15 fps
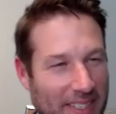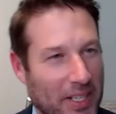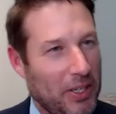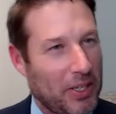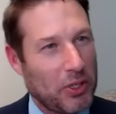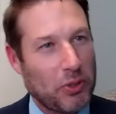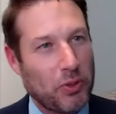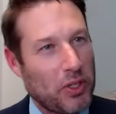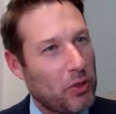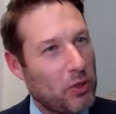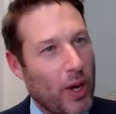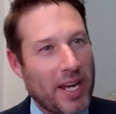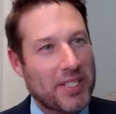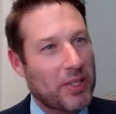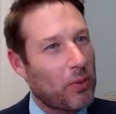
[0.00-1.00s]
You
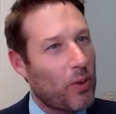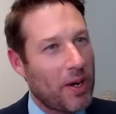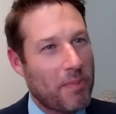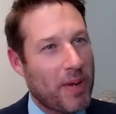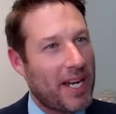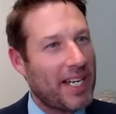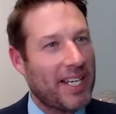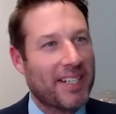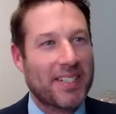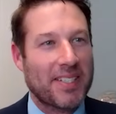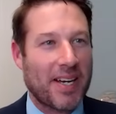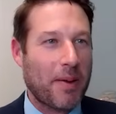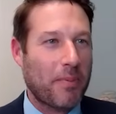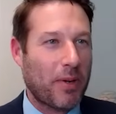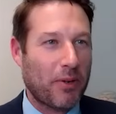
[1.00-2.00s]
raise it one penny at a
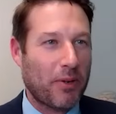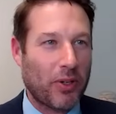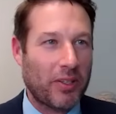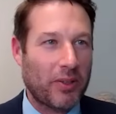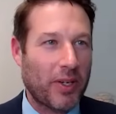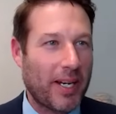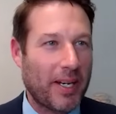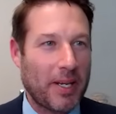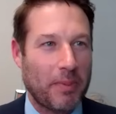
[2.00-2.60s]
time, my friend, right?